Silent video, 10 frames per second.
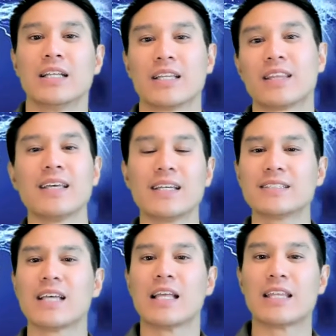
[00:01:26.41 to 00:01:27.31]
The thing
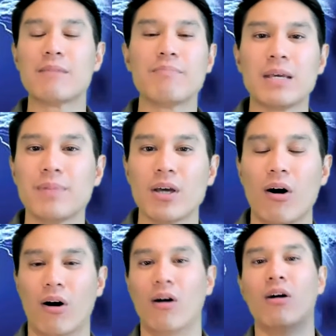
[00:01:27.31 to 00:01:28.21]
is, they may be
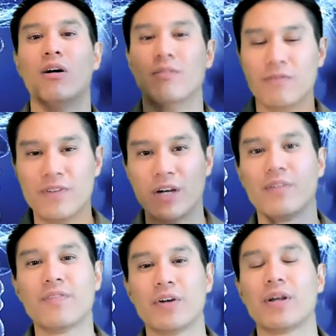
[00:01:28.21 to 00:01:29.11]
all
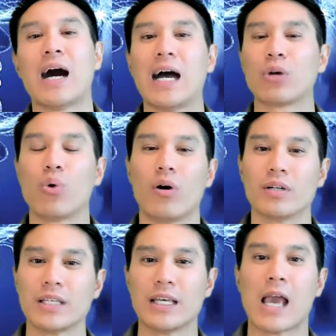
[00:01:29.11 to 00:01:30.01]
very, very high
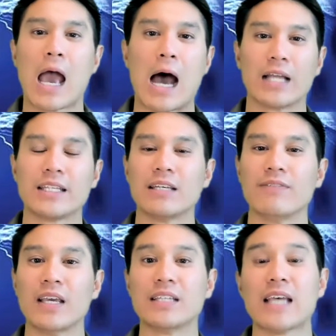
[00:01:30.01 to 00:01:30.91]
quality
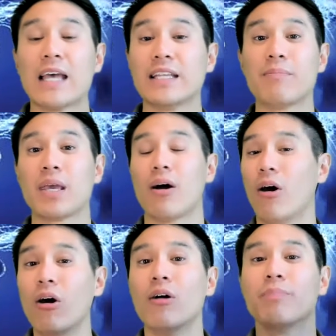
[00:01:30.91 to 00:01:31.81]
TVs, and they may
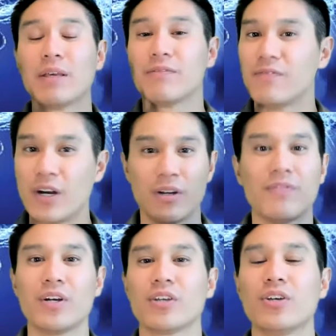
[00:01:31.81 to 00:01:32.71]
all be very,
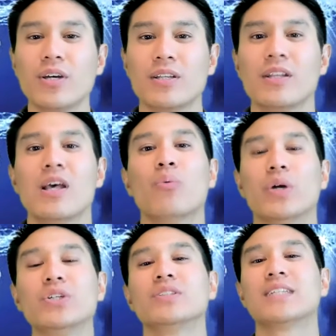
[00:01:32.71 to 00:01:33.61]
very good
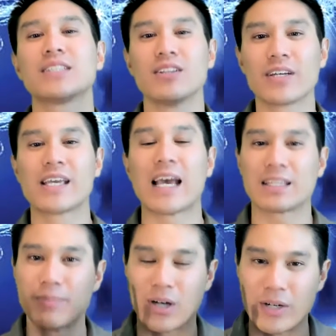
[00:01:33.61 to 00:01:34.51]
when you're just looking at
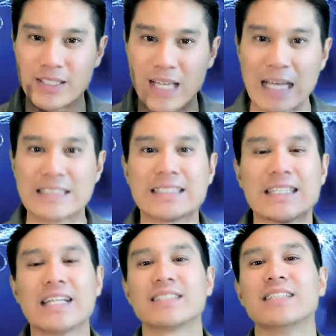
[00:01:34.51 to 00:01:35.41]
them on this
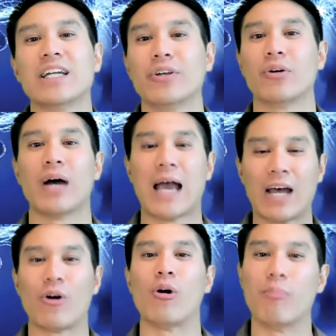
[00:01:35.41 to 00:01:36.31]
isolated scenario
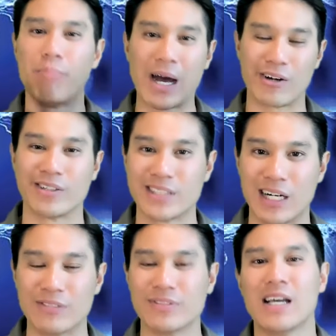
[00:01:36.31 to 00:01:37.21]
at home by
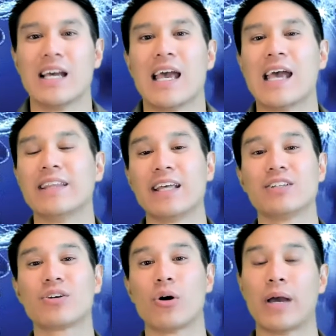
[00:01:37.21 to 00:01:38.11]
yourself. And then
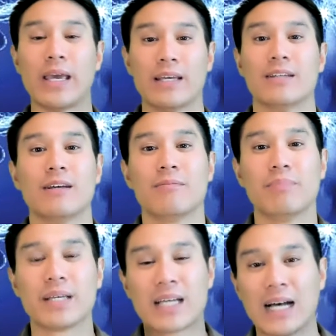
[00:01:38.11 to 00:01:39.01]
you go, hey,
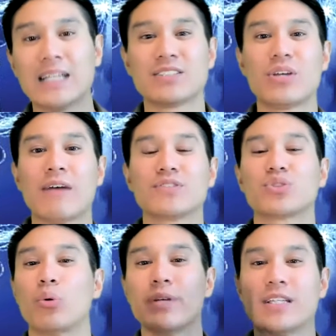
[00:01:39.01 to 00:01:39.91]
because you have
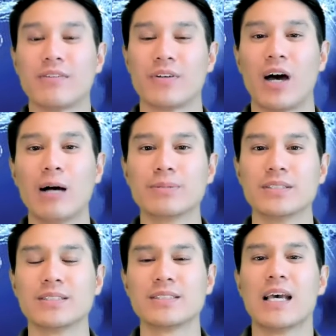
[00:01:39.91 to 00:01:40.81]
so many different
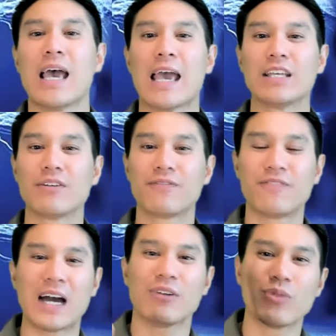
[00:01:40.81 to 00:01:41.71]
options and you
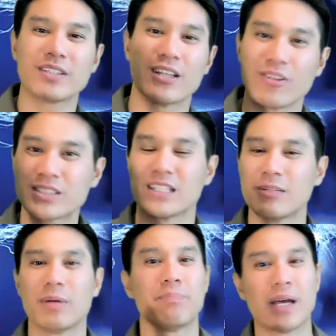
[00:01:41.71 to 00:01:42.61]
find one that looks a
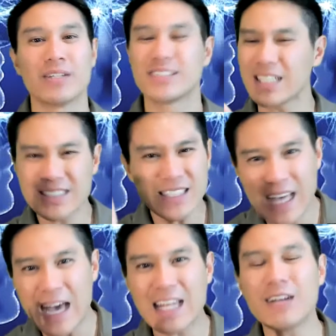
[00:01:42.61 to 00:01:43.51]
little bit better, just a
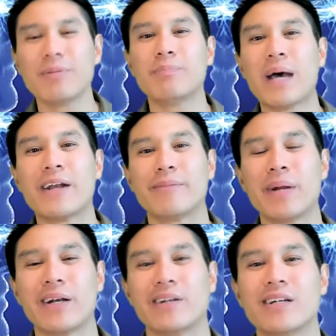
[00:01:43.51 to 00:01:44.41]
tad a little bit
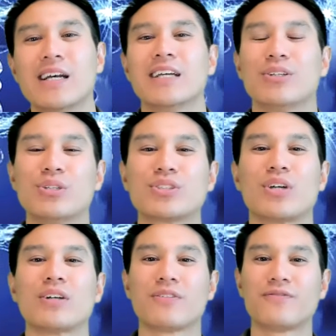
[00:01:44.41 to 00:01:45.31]
better, you
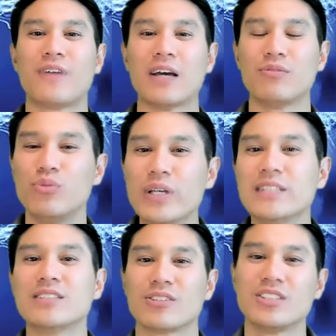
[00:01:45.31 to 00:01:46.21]
start to find
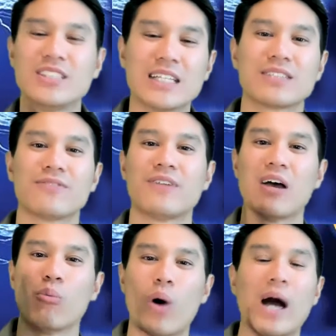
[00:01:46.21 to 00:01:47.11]
reasons to
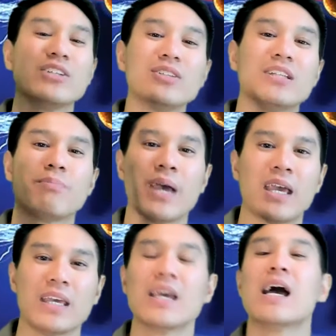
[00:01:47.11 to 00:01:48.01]
justify why you need to
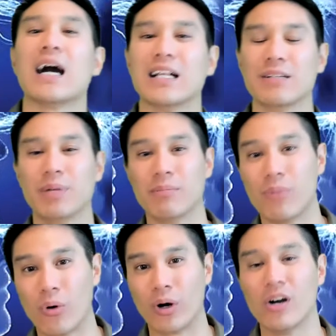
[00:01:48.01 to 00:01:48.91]
pay a little bit
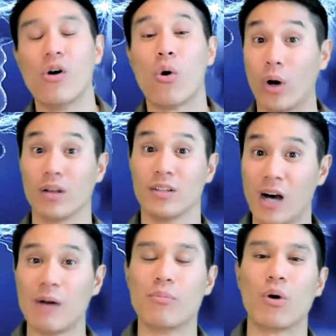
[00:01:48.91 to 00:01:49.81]
more or a
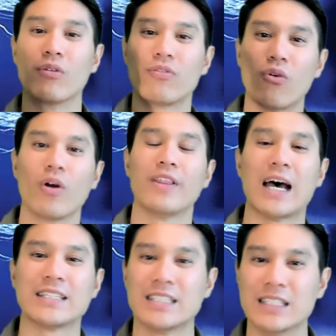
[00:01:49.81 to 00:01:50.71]
lot more for
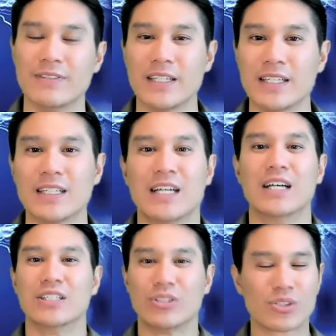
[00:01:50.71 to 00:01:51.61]
that TV.
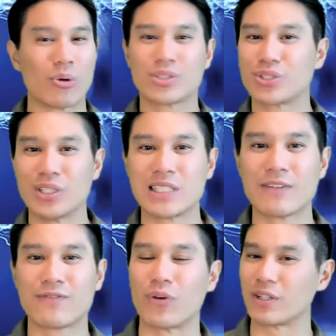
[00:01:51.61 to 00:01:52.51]
You go
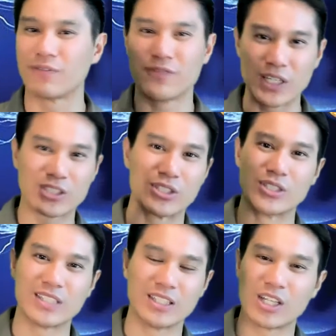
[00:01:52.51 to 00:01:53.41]
searching for the
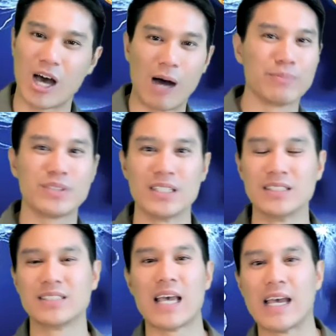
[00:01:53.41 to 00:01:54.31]
features and the
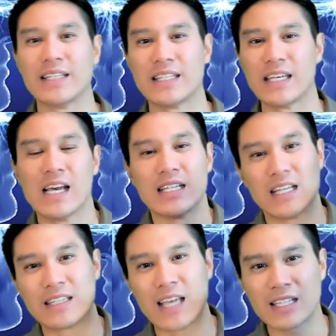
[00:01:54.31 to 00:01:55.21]
options and the
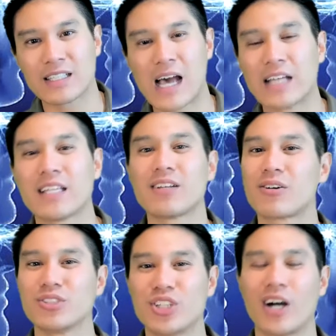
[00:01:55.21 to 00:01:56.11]

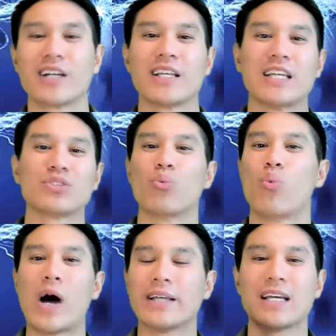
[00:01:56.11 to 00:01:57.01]
technical jargon as to
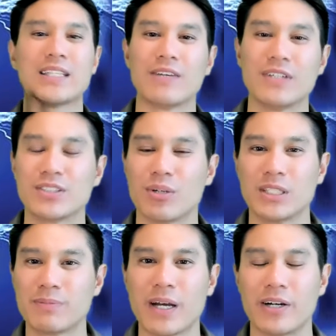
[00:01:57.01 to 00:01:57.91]
why that TV is so
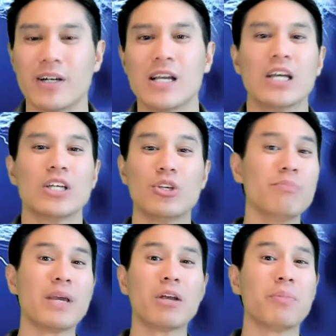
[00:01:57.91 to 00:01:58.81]
much better. You
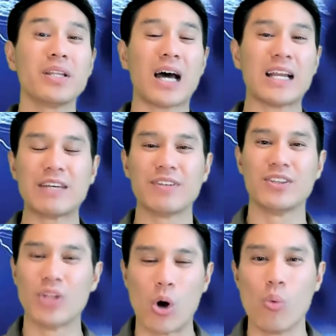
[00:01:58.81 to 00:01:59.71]
may or may not
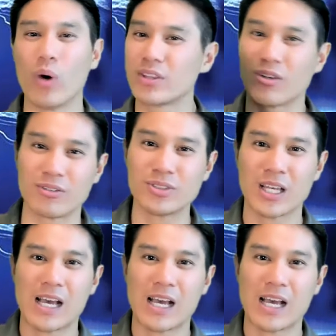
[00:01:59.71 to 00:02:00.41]
even know what those